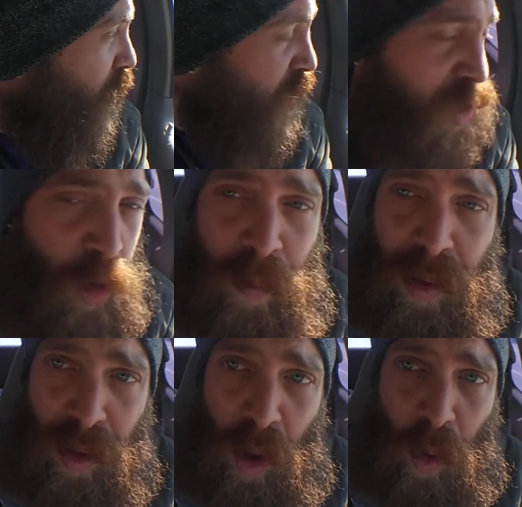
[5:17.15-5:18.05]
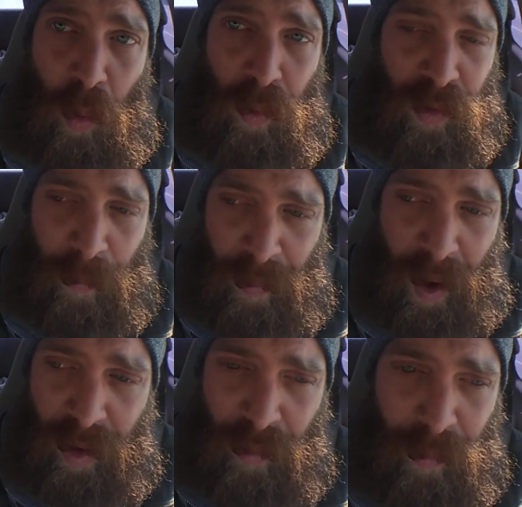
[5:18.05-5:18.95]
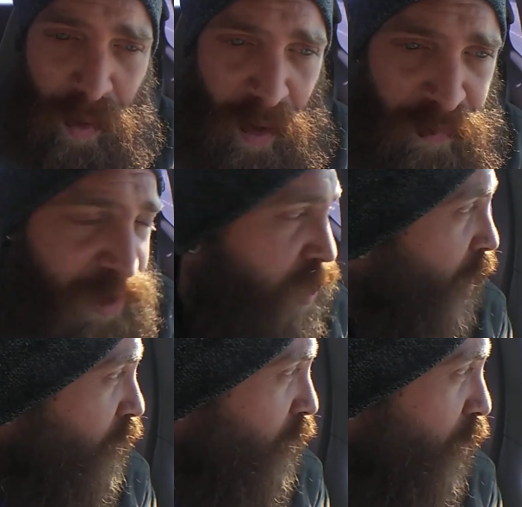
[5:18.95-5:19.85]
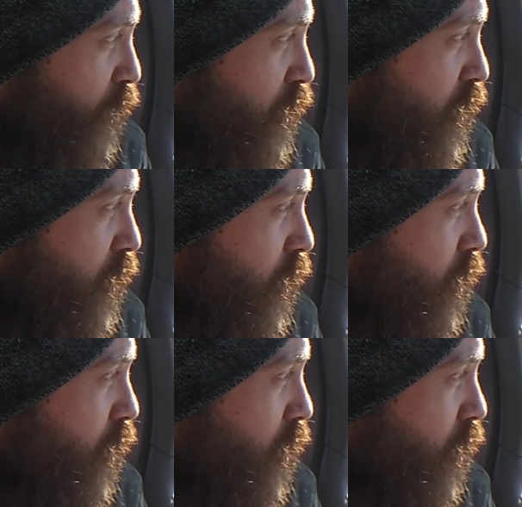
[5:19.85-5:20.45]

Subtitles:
So below the bottom of the chakra nodes,